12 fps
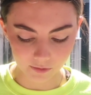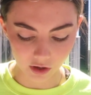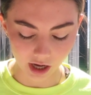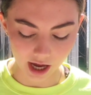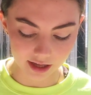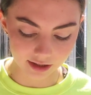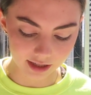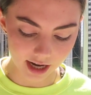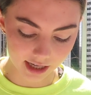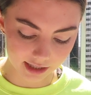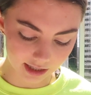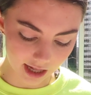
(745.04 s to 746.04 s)
Okay, the
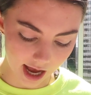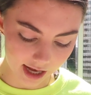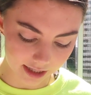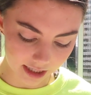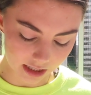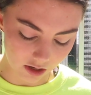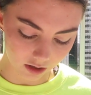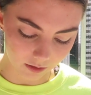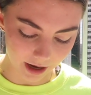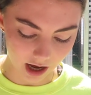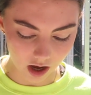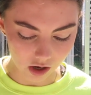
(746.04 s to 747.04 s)
next class, let's talk
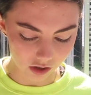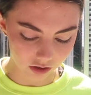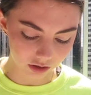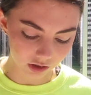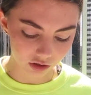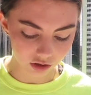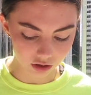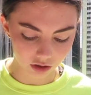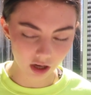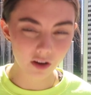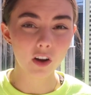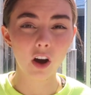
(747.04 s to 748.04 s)
about,
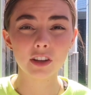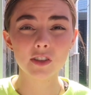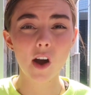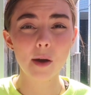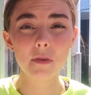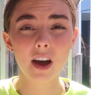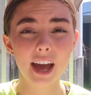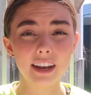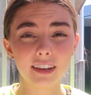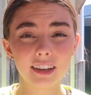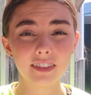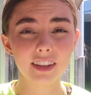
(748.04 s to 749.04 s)
also I'm not
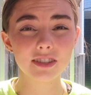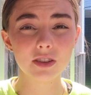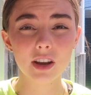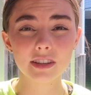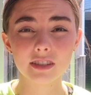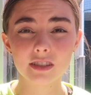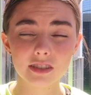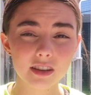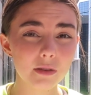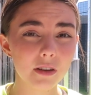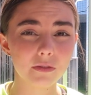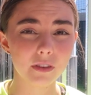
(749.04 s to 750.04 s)
editing this, you guys. This is
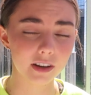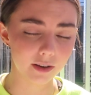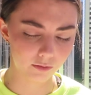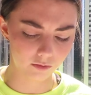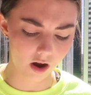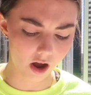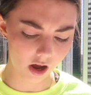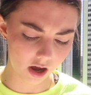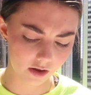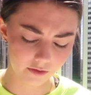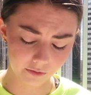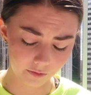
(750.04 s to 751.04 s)
gonna be a very
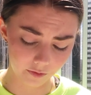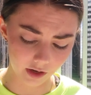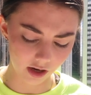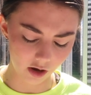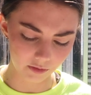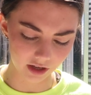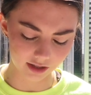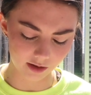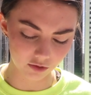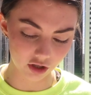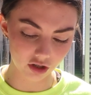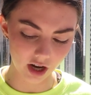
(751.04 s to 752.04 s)
raw video because
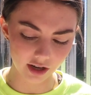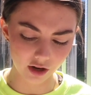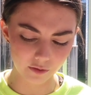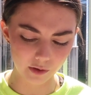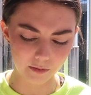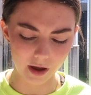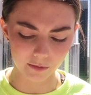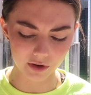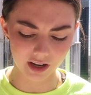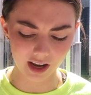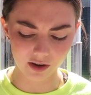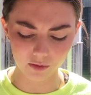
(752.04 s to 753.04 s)
I'm just trying to go from memory
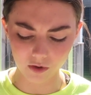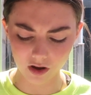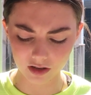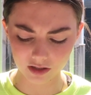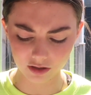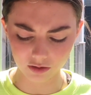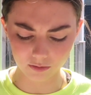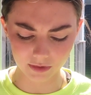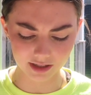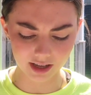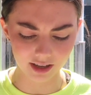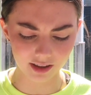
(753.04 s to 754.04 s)
and I don't want to
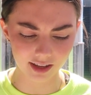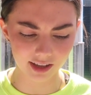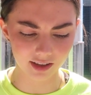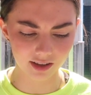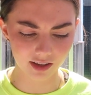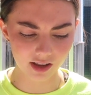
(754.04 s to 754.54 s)
miss anything.